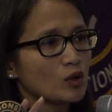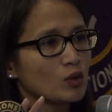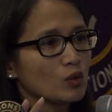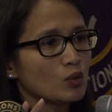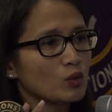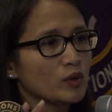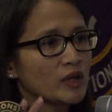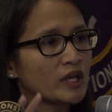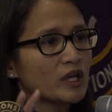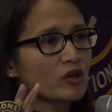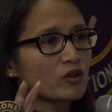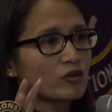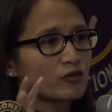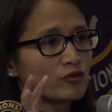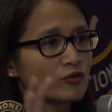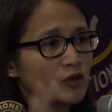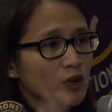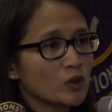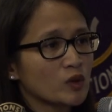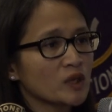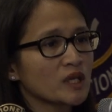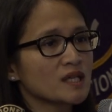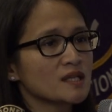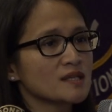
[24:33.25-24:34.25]
we are
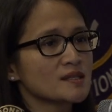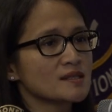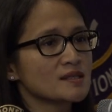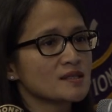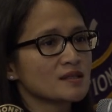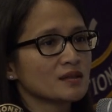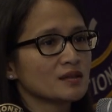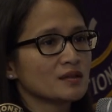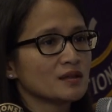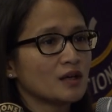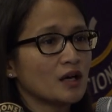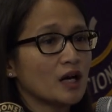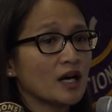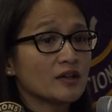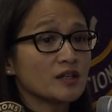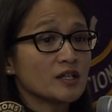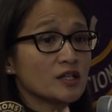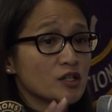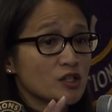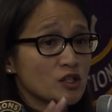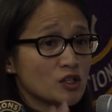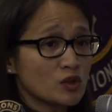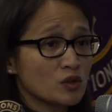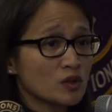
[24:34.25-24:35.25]
focused on the
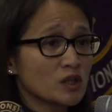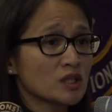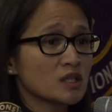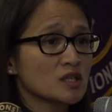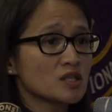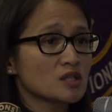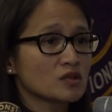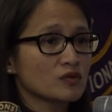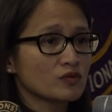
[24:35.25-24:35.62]
students